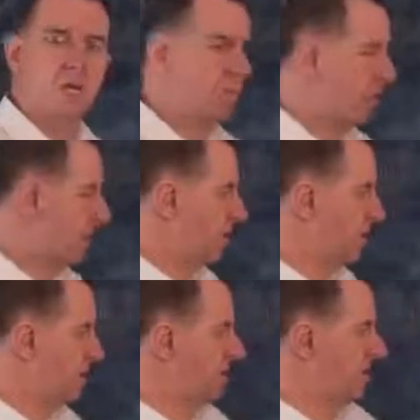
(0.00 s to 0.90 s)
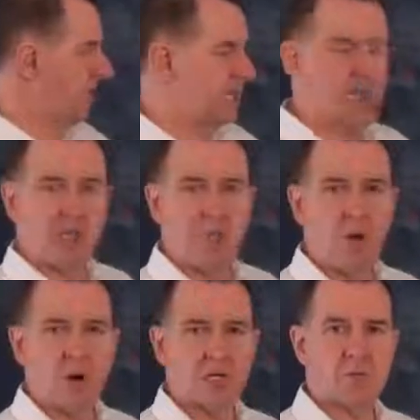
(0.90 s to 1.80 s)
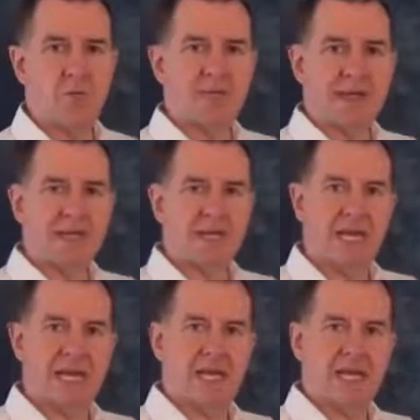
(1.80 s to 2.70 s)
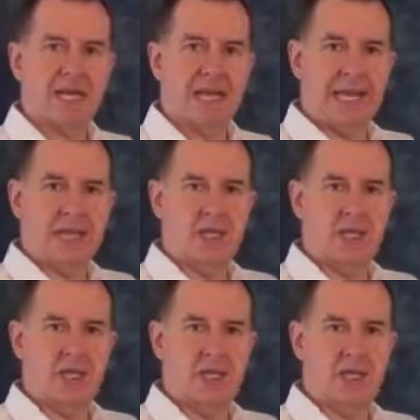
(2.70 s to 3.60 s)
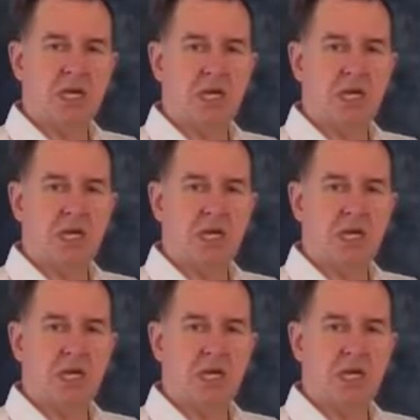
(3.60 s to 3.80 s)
what was connected to the box, we maintain a connection